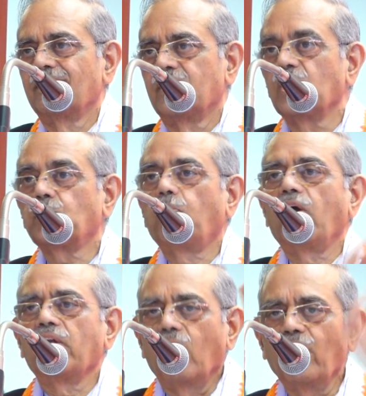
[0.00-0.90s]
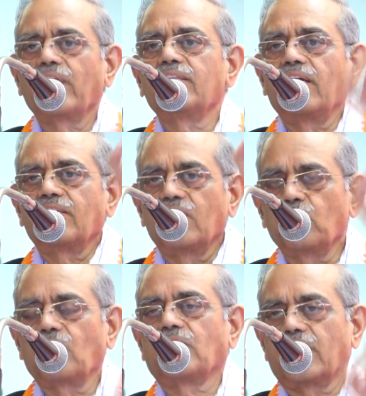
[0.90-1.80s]
This boy, knowing that
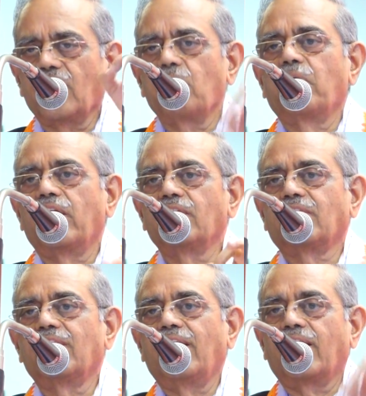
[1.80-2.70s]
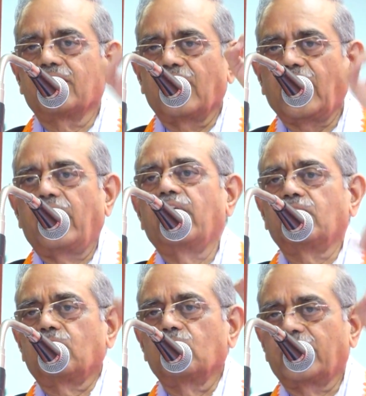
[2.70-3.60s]
it was examination, had the
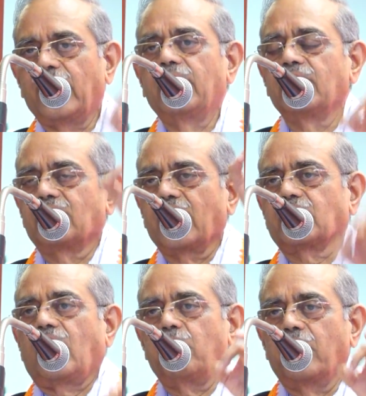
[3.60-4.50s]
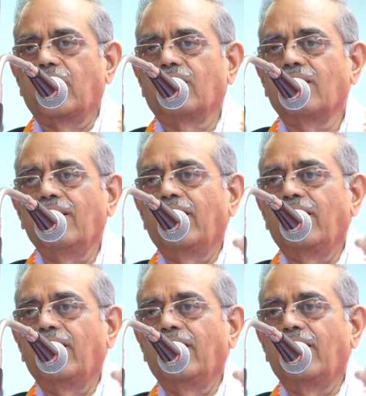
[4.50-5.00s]
courage to tell his examiner